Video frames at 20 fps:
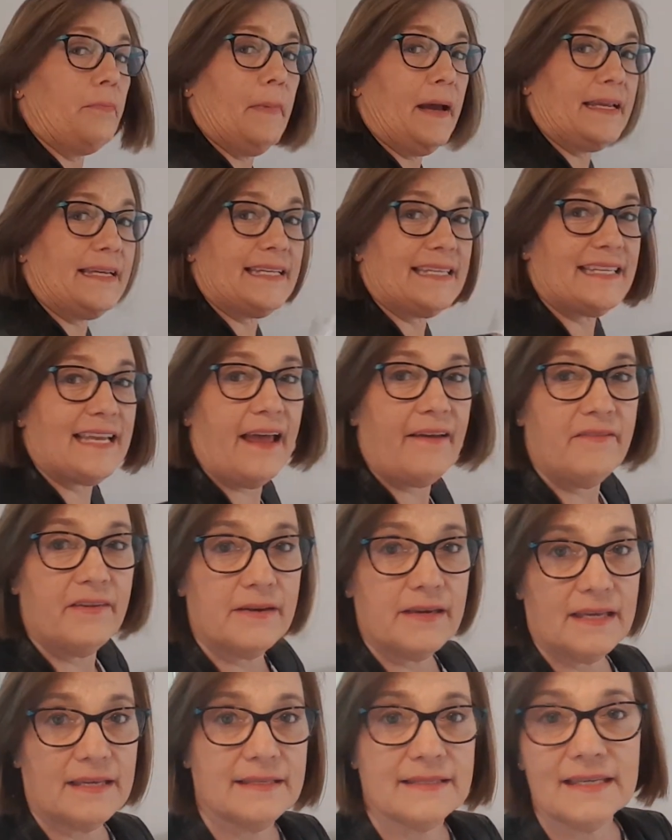my
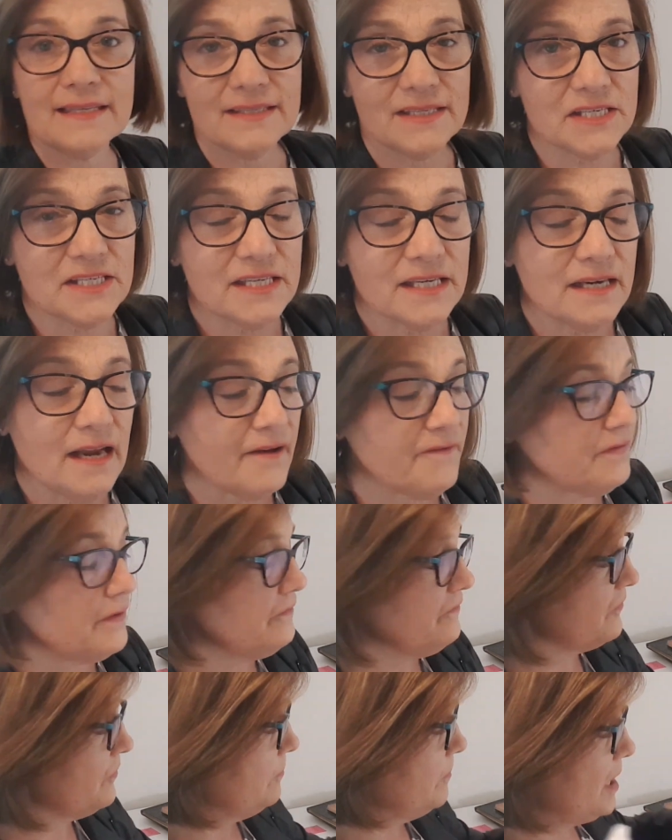70s. It's just enough
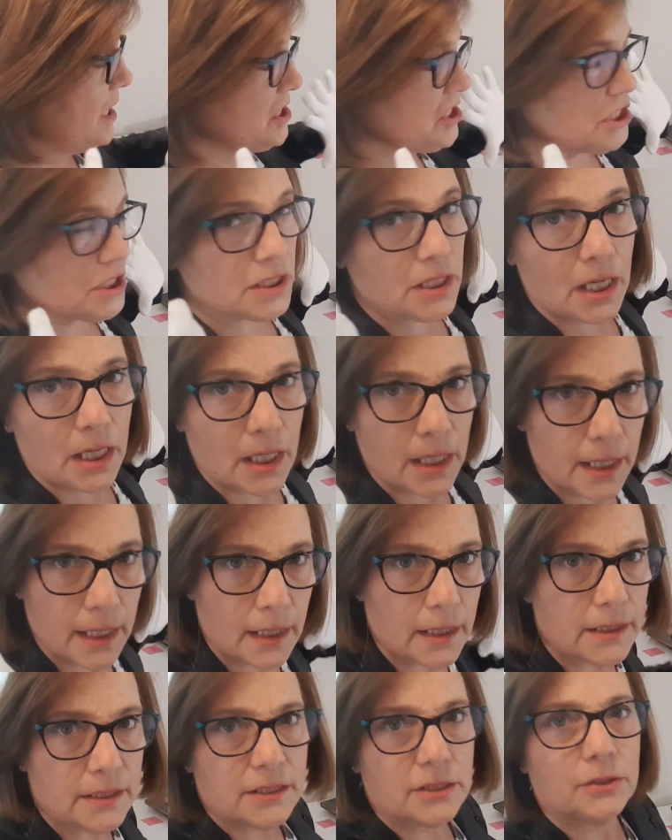information
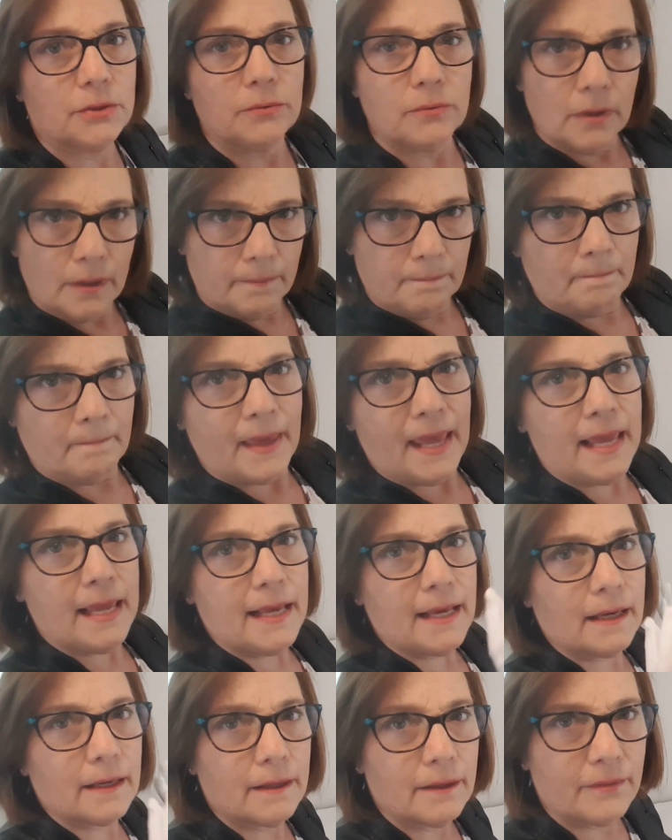to
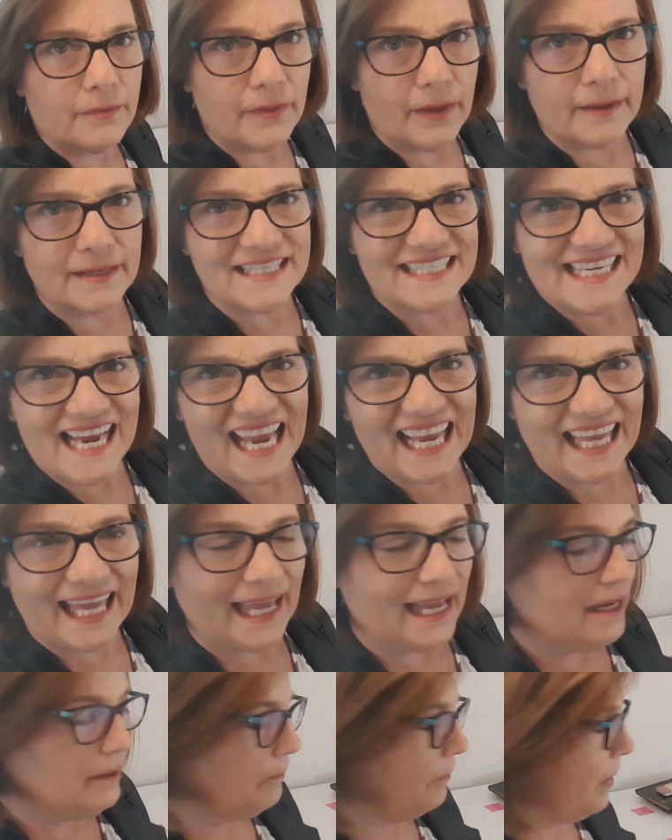make the decade